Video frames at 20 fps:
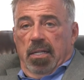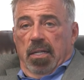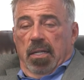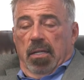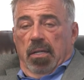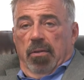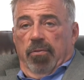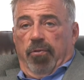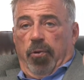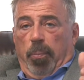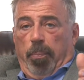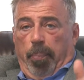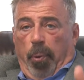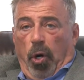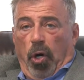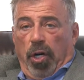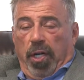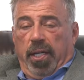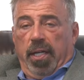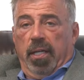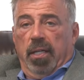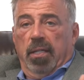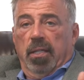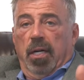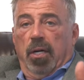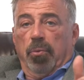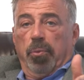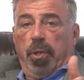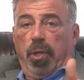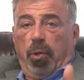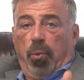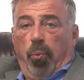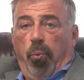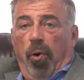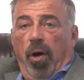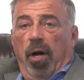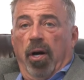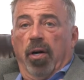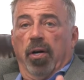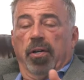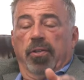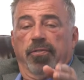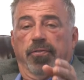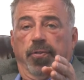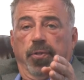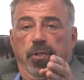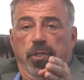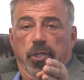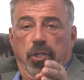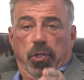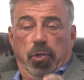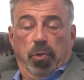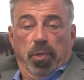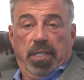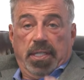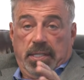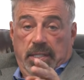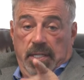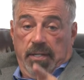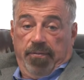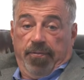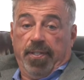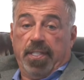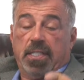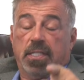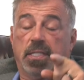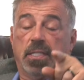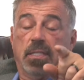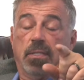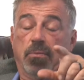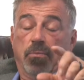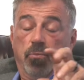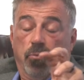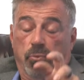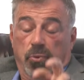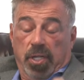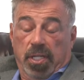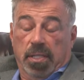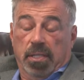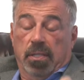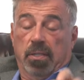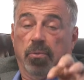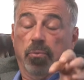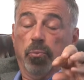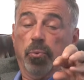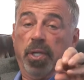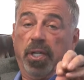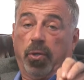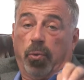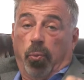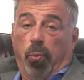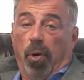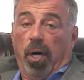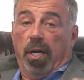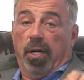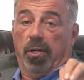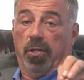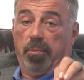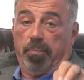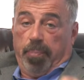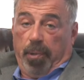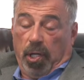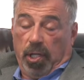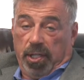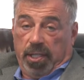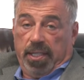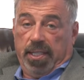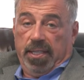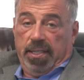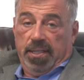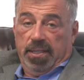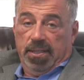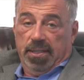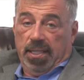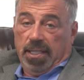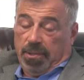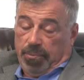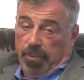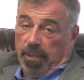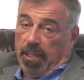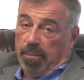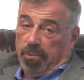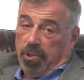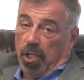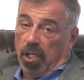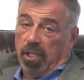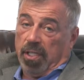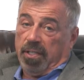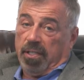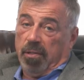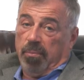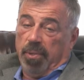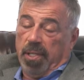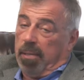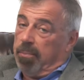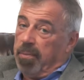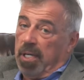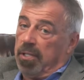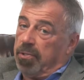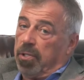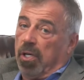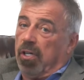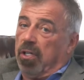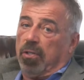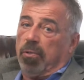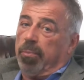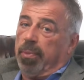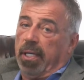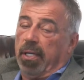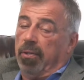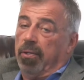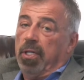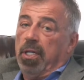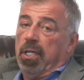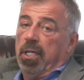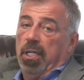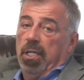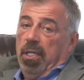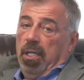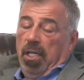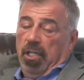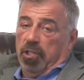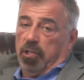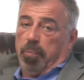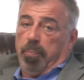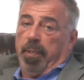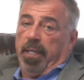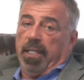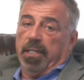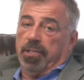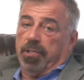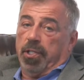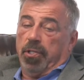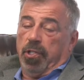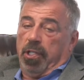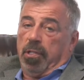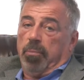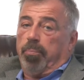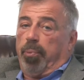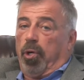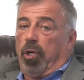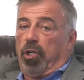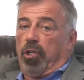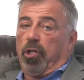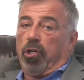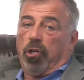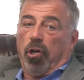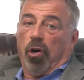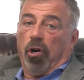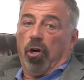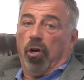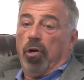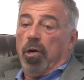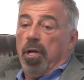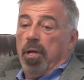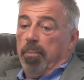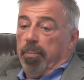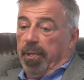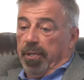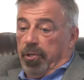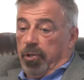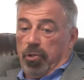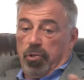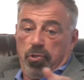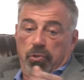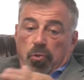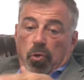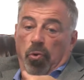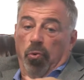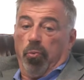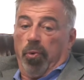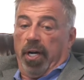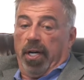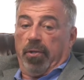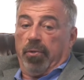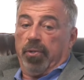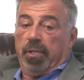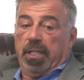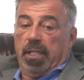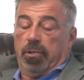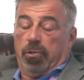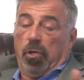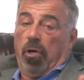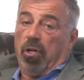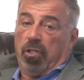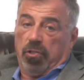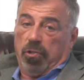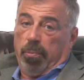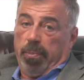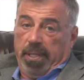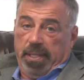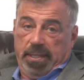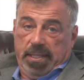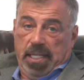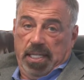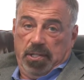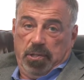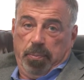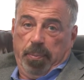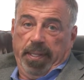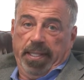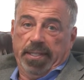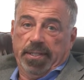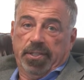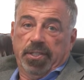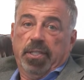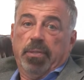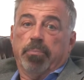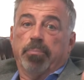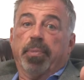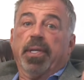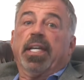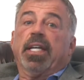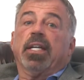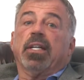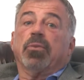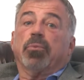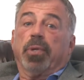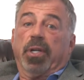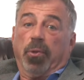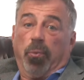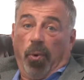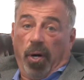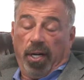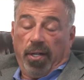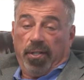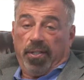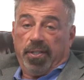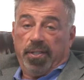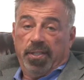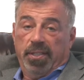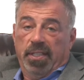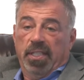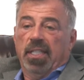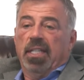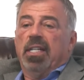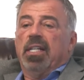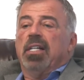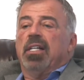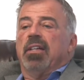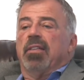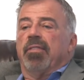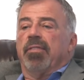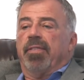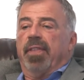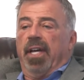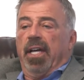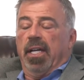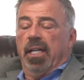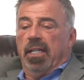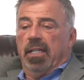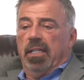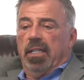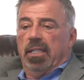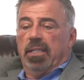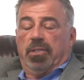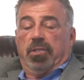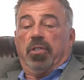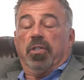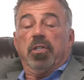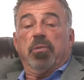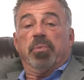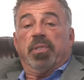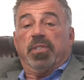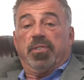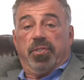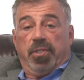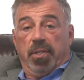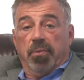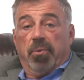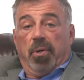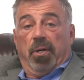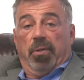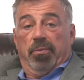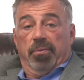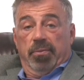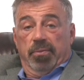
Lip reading: for parking are required for the units, if it's written required parking, that's what I'm talking about. I'm not talking about a space that you can park a car, but there's no record that talks about that space being required, then it's going to be 0.